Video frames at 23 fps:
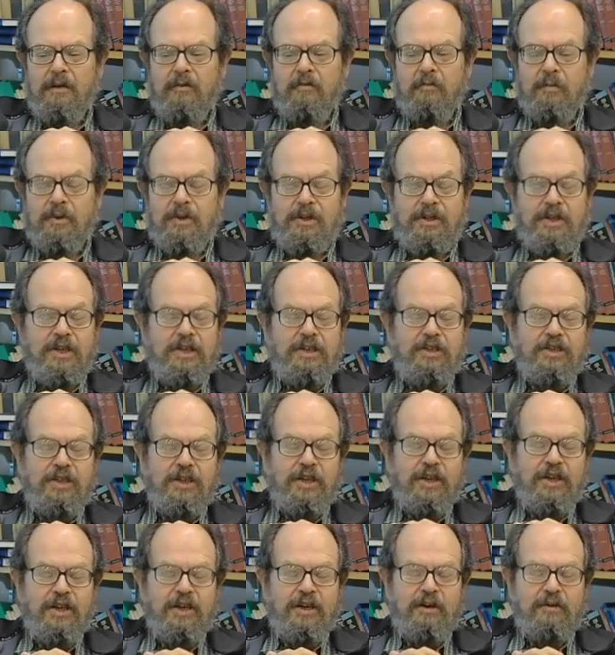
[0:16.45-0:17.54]
Been teaching
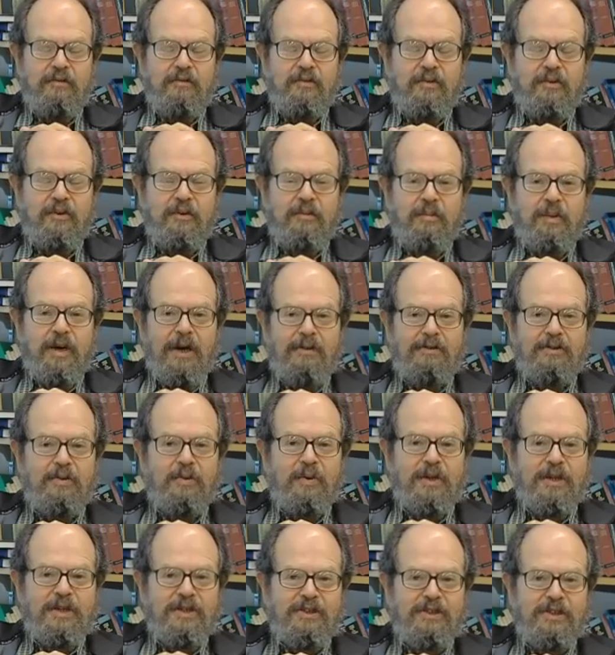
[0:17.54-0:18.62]
here for about
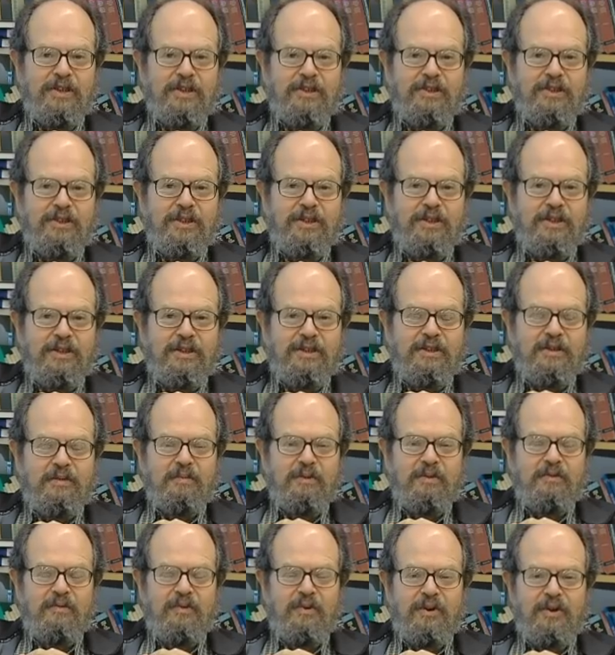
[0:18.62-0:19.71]
26 years.
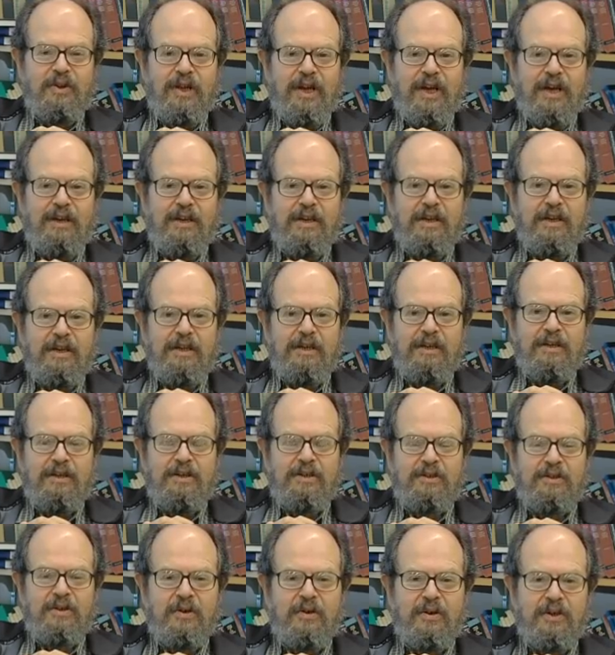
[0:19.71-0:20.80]
Before that, I
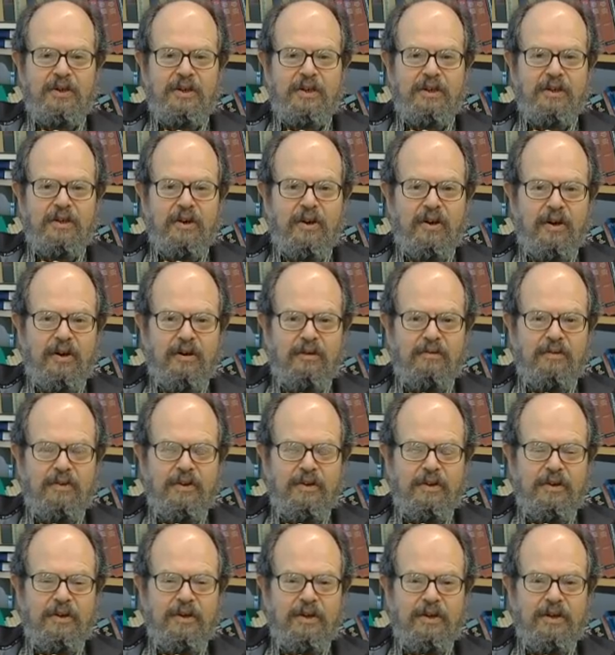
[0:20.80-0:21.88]
taught at
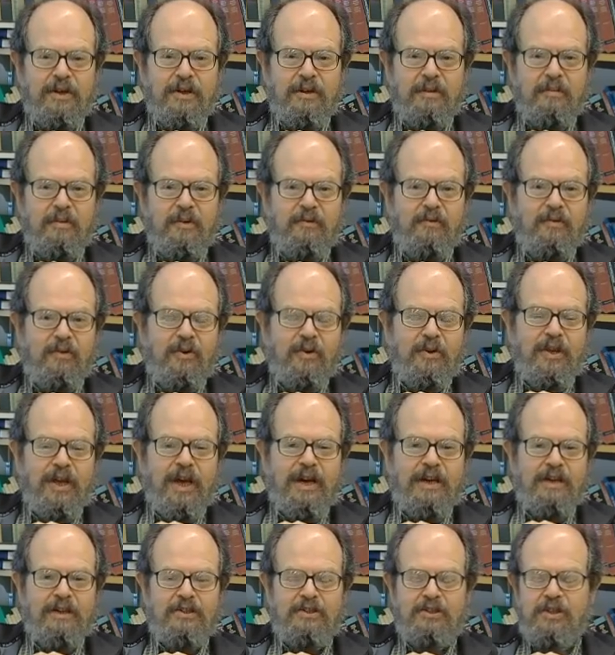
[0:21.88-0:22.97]
Harvard, and before
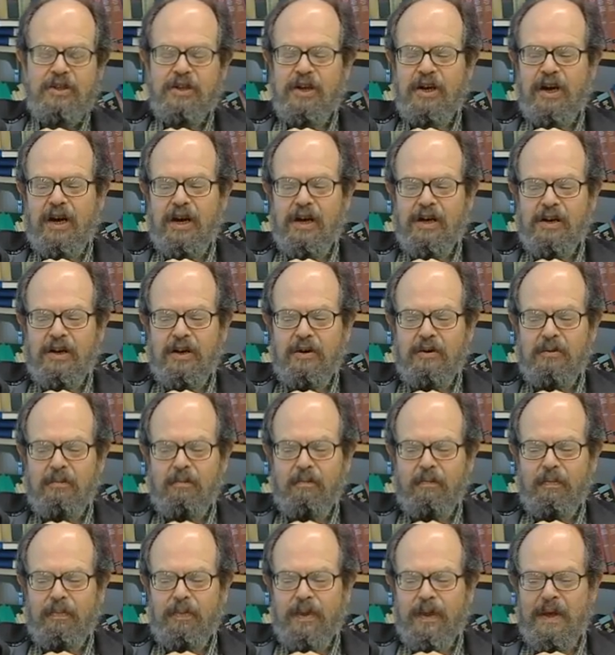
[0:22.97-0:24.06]
that at Chicago.
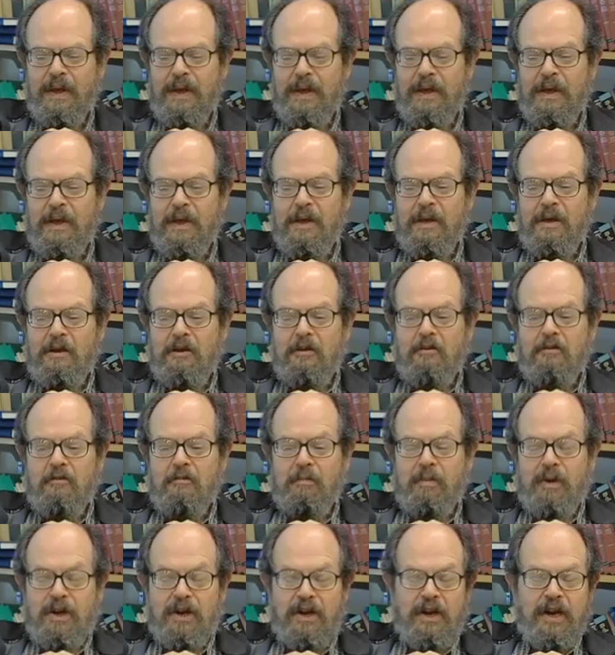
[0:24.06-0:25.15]

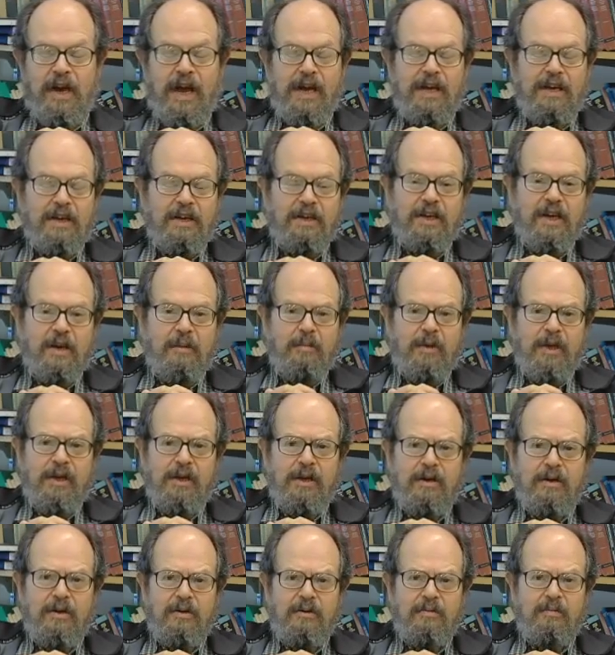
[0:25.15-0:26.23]
Been an academic
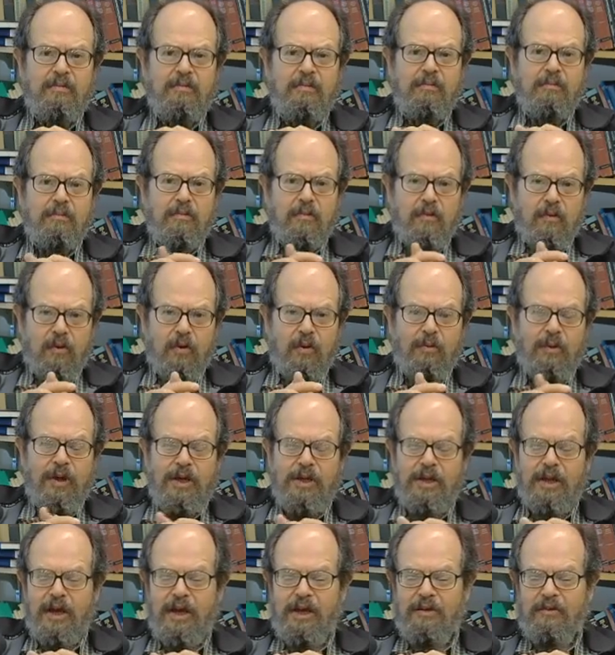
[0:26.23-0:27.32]
all my
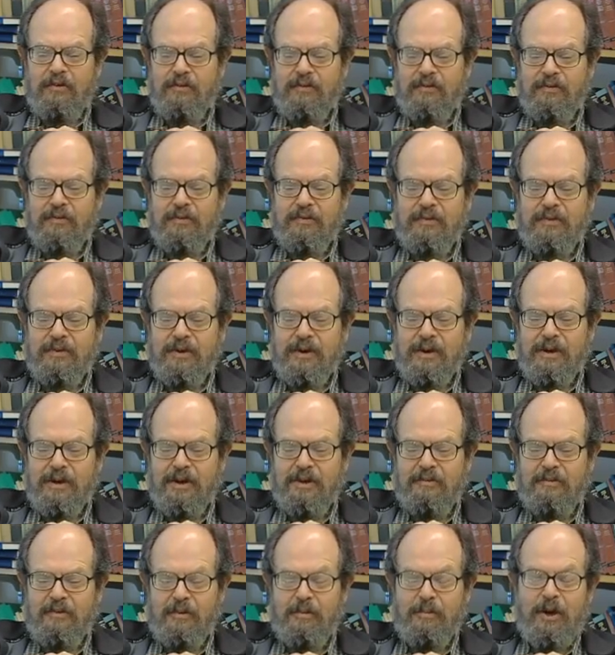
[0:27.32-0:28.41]
life,
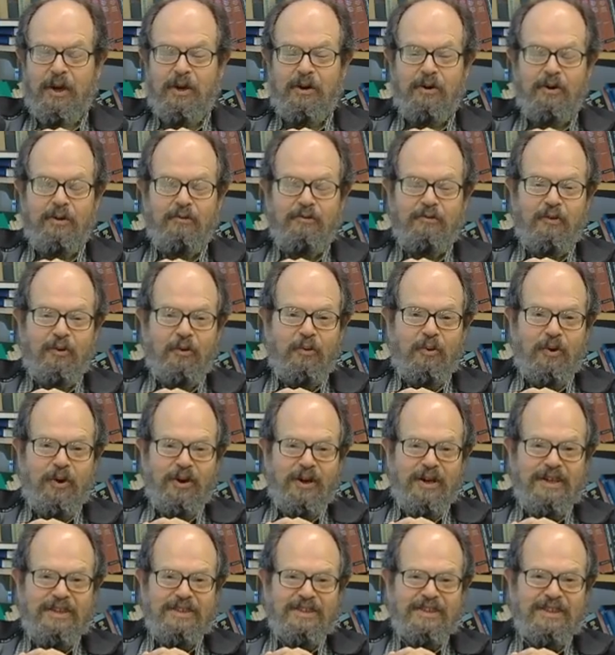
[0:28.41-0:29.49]
for better or for
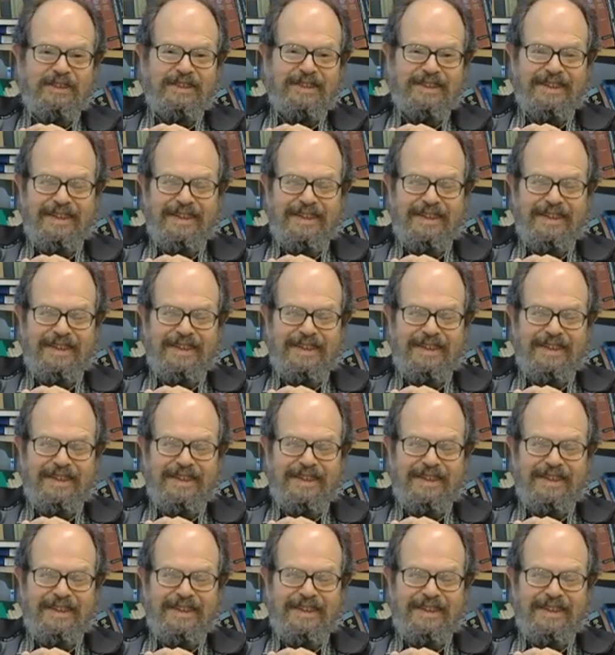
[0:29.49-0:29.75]
worse.